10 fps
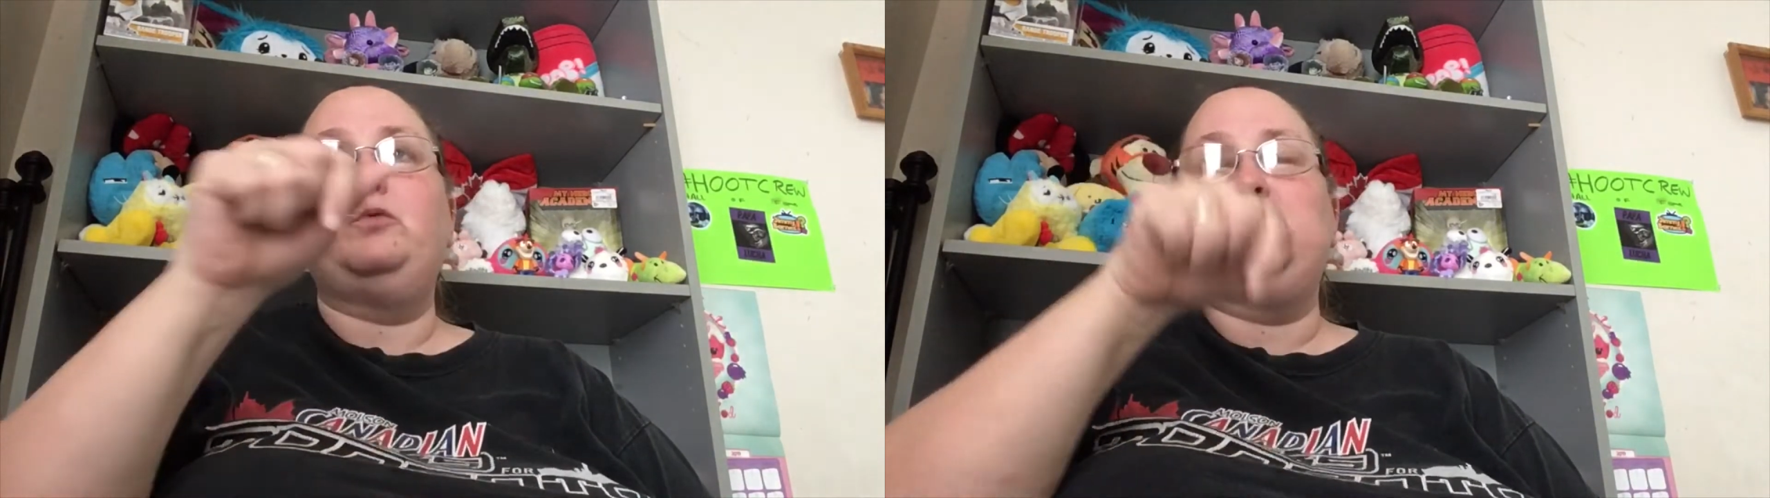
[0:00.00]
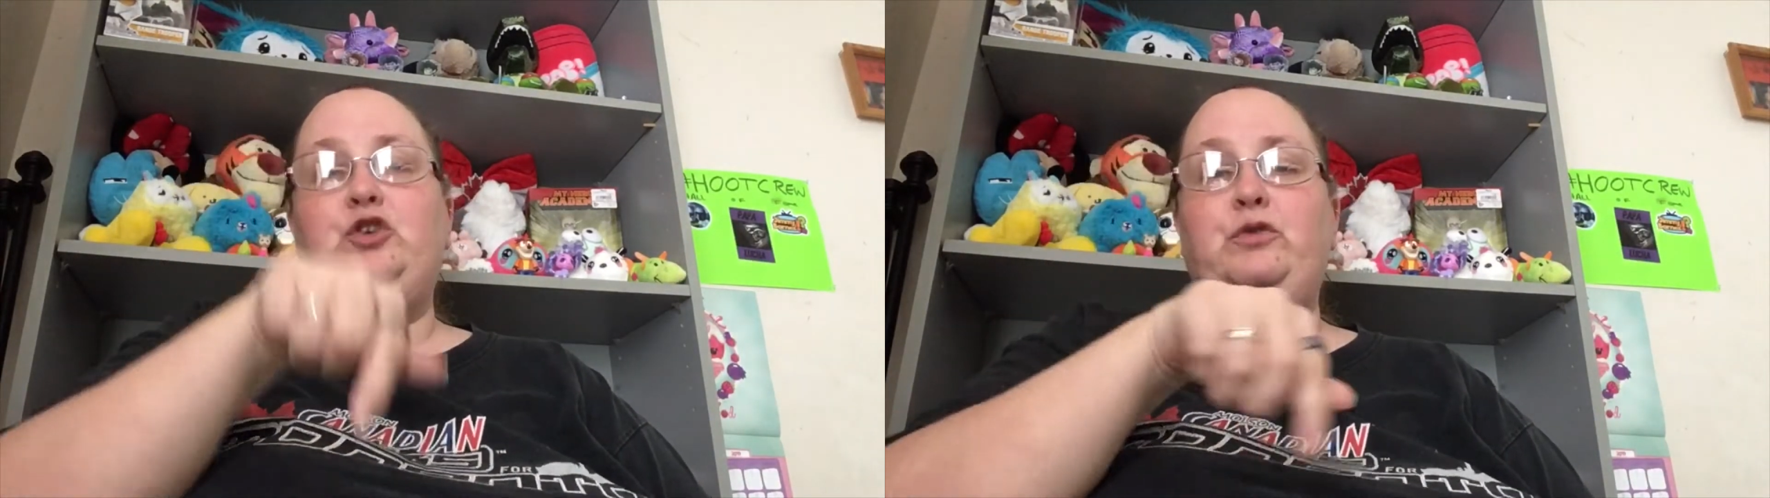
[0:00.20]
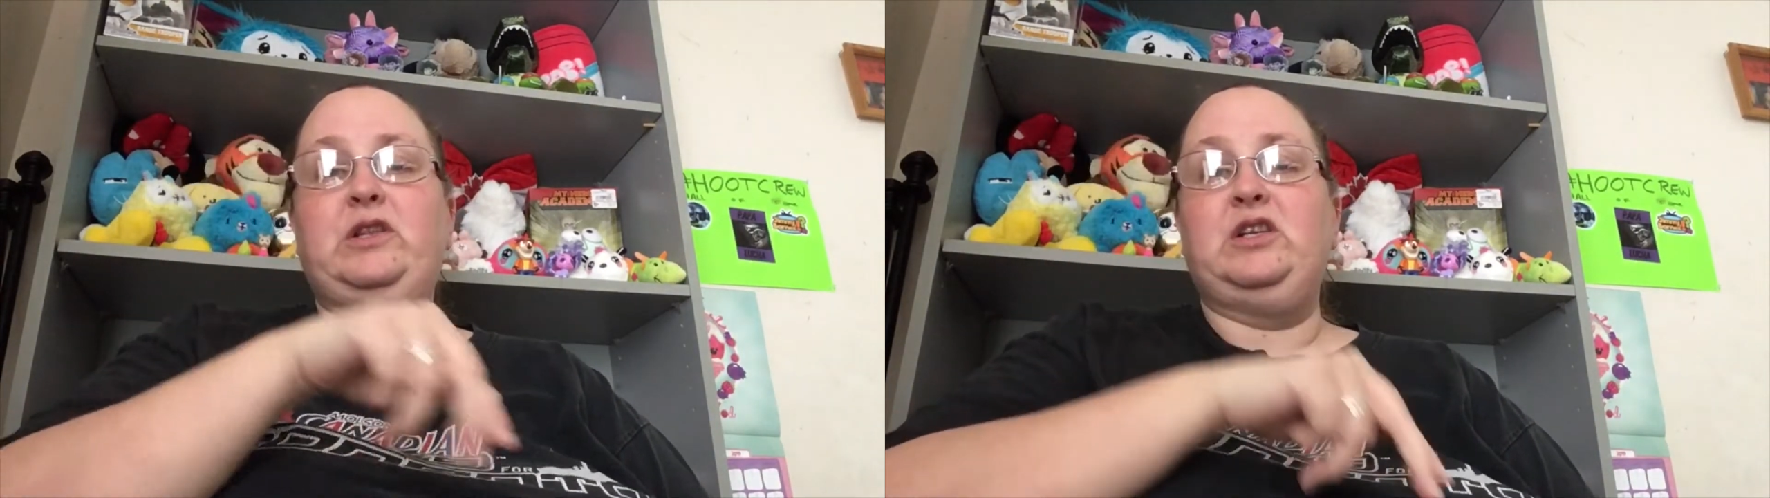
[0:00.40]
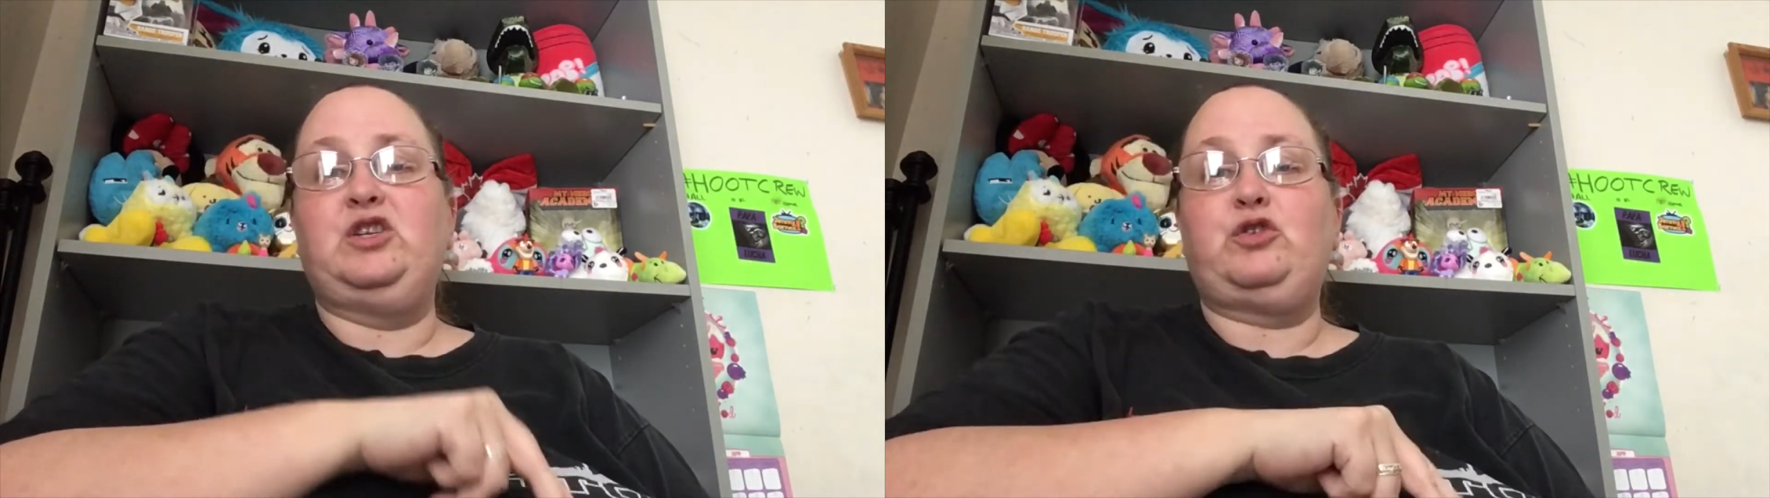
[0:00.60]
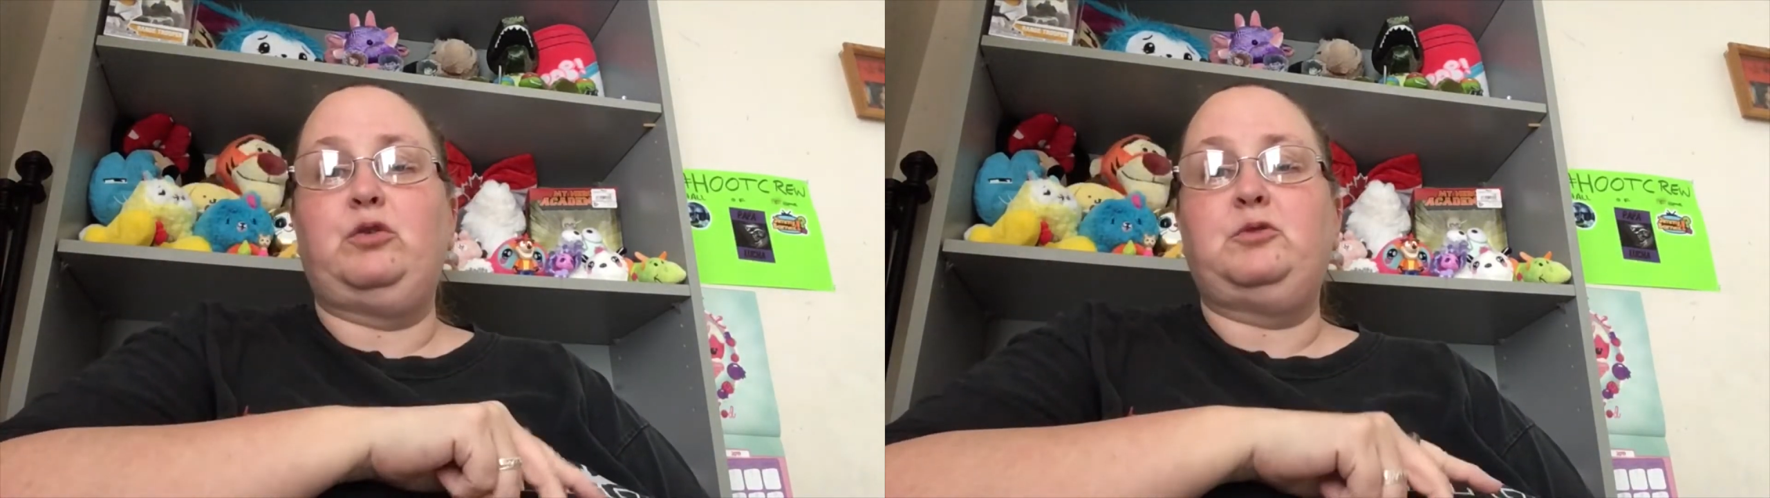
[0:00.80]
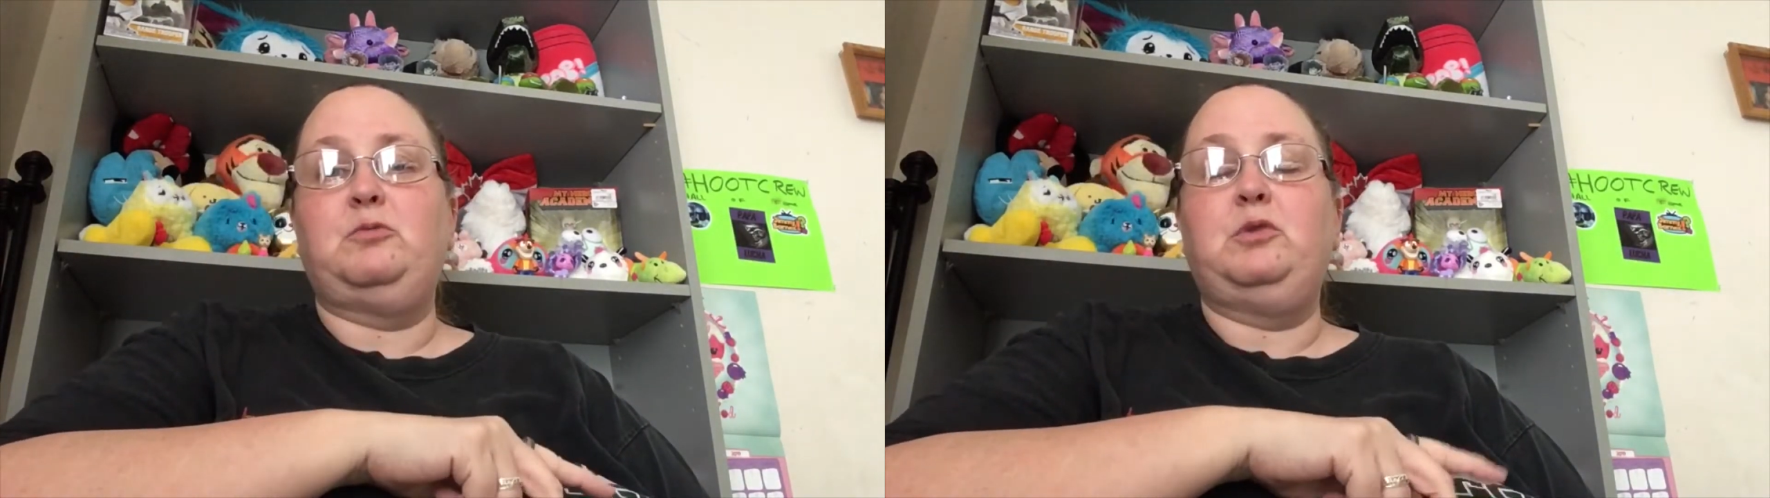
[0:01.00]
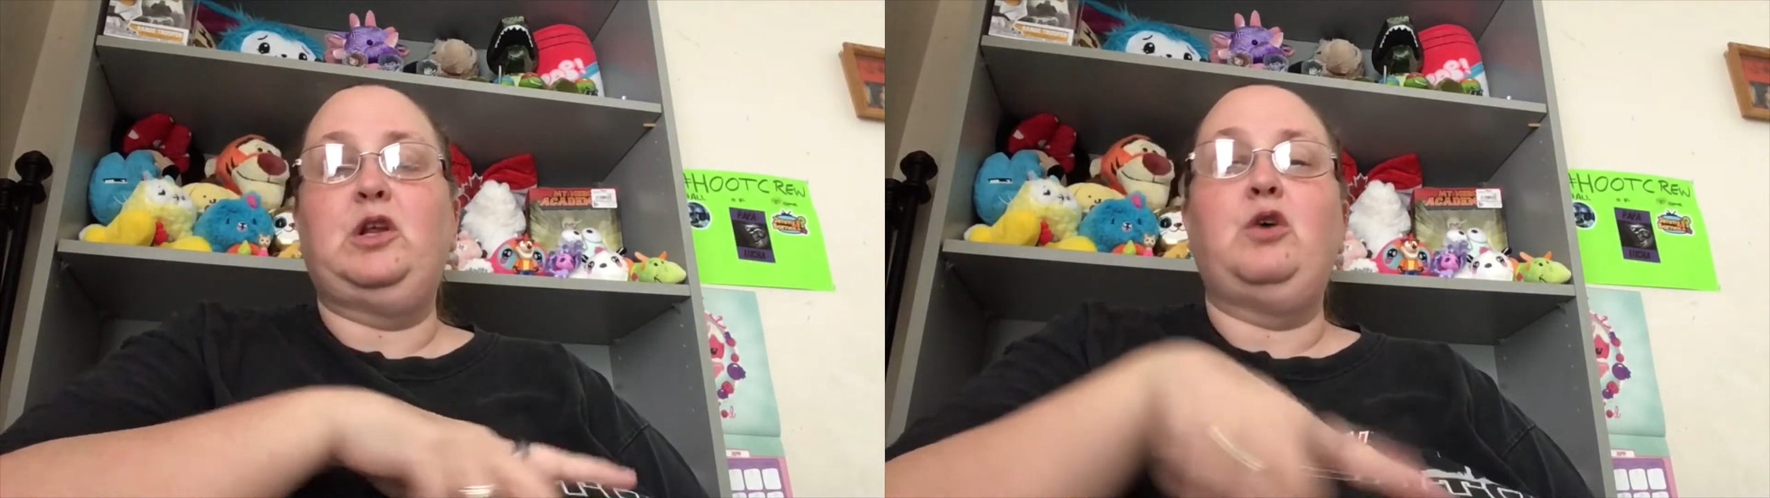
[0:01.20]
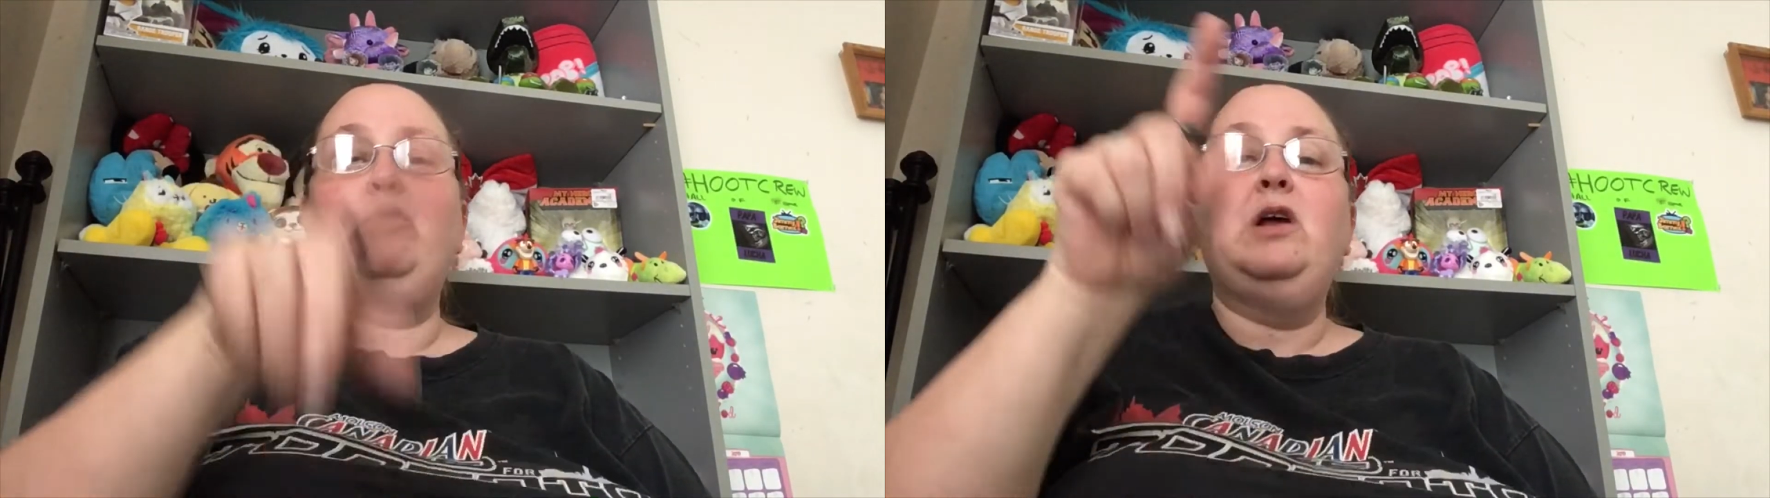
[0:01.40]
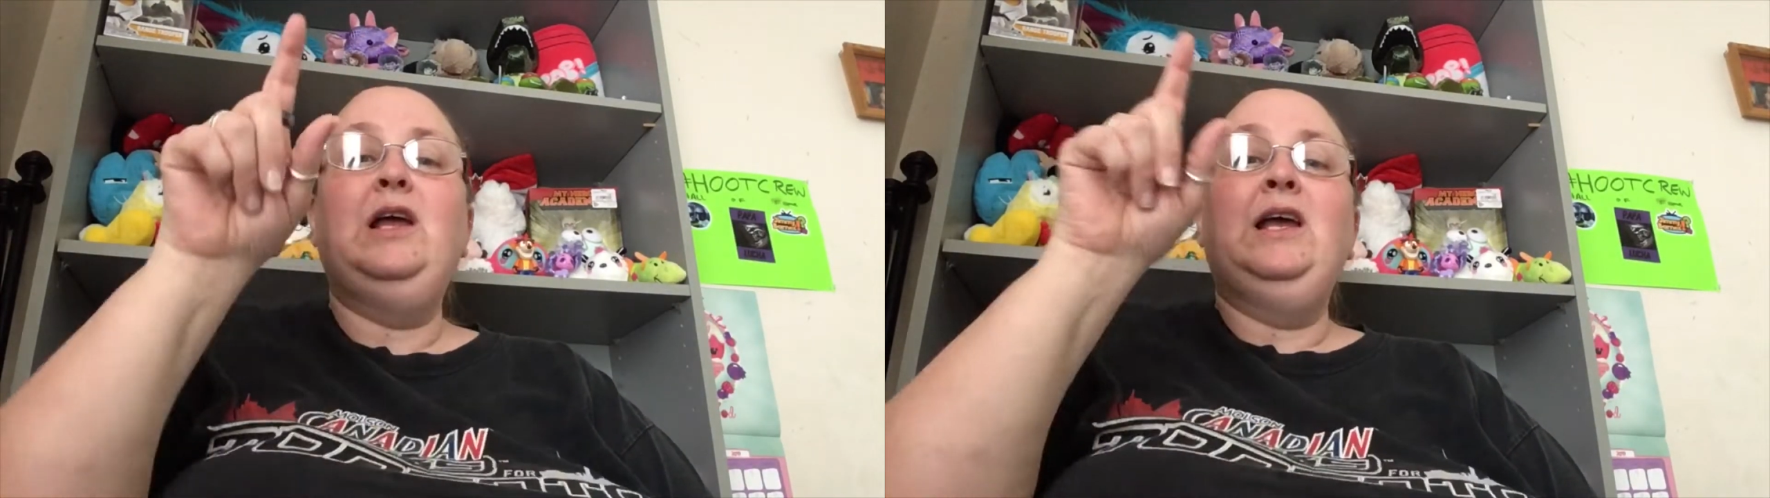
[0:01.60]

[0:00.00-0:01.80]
which are in the description below.